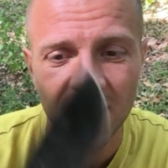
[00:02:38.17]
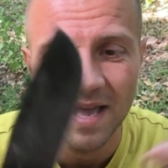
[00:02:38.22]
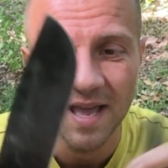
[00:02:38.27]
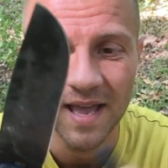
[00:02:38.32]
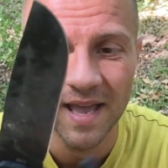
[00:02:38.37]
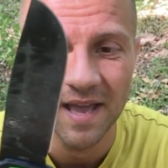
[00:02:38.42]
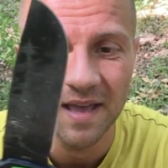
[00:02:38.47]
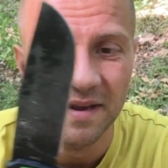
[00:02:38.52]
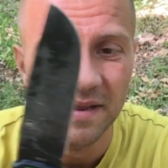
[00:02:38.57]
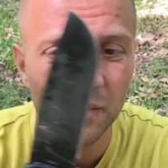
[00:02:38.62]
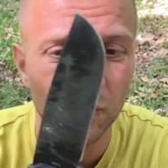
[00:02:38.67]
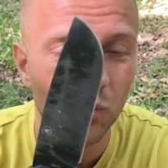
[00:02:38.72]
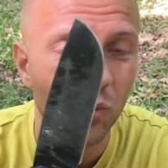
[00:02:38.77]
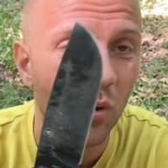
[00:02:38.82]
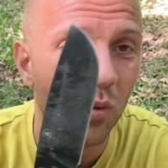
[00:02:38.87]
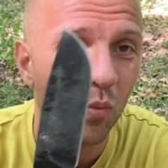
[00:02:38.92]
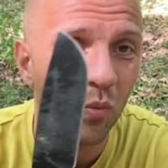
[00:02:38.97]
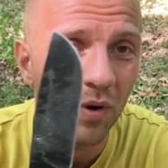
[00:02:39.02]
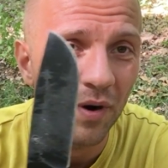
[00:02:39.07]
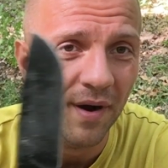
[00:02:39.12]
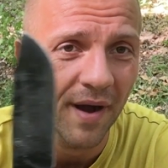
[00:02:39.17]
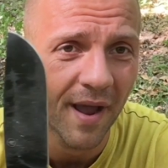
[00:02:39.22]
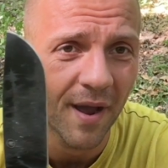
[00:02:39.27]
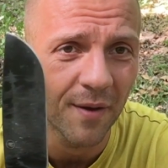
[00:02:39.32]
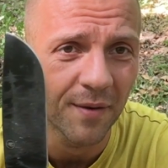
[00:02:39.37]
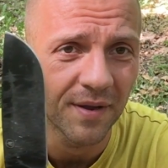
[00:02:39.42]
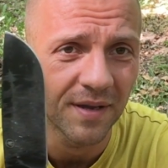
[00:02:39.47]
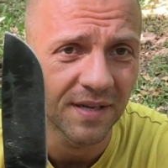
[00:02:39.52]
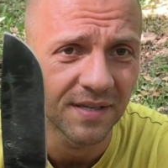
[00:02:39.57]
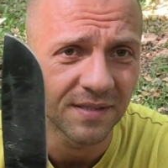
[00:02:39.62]
and it won't wear
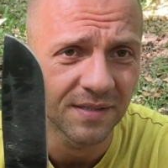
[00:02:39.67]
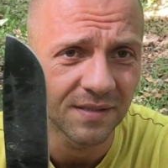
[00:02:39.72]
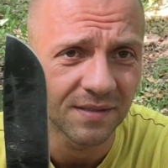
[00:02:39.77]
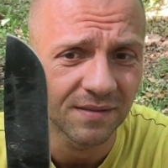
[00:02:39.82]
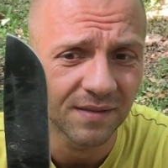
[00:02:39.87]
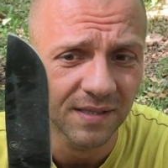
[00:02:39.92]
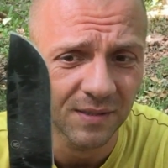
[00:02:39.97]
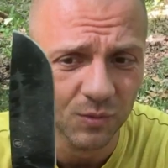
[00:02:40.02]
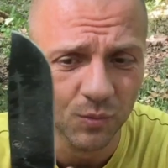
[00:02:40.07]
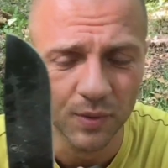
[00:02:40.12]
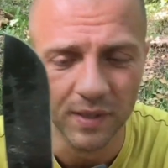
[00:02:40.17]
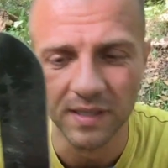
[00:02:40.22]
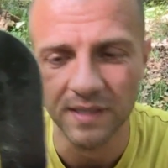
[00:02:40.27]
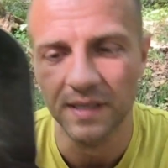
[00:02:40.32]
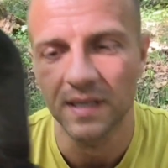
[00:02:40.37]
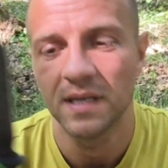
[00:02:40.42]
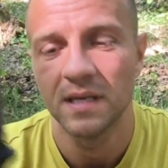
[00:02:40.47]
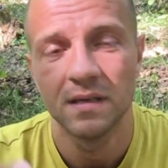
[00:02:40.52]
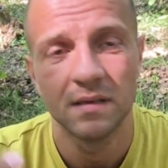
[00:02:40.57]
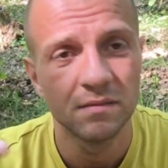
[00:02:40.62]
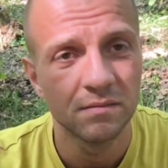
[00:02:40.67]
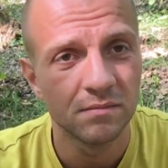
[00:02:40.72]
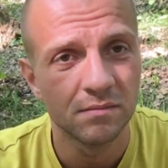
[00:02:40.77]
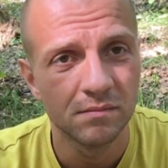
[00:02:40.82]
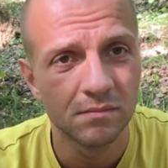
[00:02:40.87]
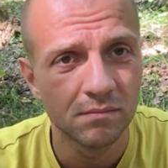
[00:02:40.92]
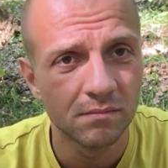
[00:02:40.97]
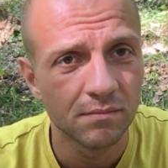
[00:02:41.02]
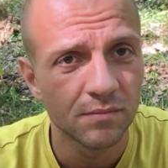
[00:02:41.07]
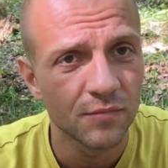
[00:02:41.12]
out as quickly.
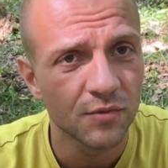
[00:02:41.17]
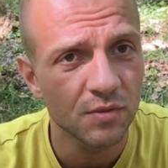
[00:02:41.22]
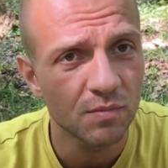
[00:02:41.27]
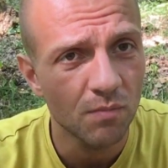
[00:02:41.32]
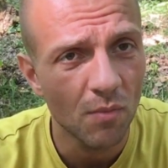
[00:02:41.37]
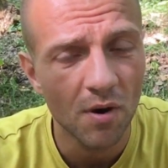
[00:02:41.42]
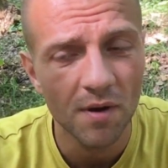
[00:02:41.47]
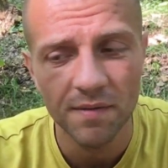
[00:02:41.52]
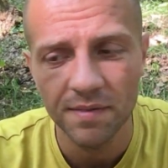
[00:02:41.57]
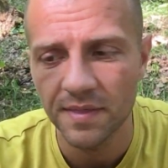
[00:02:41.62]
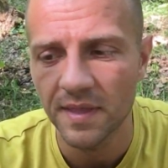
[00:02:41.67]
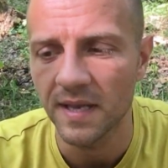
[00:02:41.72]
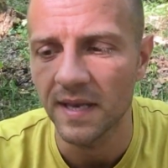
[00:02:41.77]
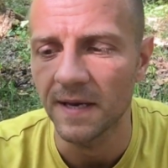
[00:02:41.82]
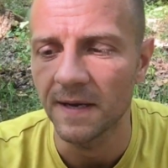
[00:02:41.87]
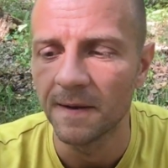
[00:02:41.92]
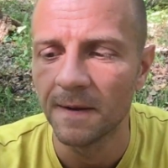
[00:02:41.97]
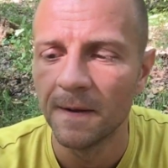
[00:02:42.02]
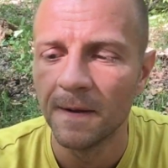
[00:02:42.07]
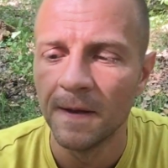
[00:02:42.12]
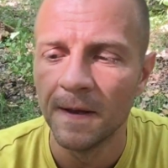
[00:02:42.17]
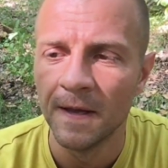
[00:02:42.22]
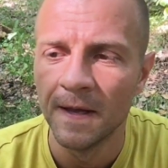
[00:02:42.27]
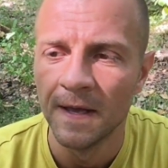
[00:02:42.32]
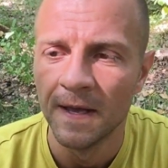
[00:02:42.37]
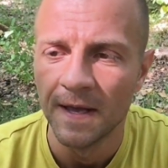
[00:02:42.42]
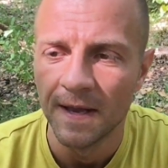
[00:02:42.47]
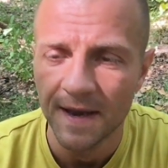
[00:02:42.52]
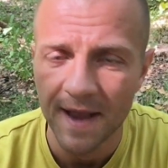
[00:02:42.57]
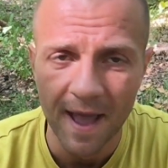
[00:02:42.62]
Smart thing.
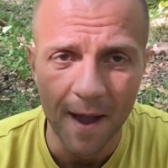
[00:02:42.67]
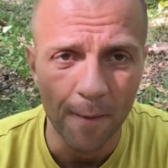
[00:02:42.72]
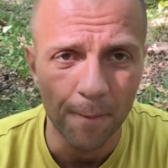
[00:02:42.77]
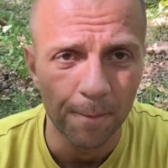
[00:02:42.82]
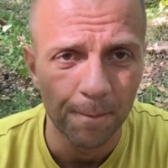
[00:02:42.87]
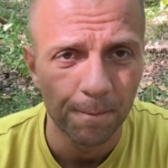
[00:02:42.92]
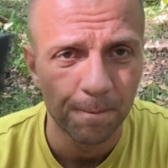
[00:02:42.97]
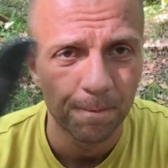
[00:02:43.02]
Now,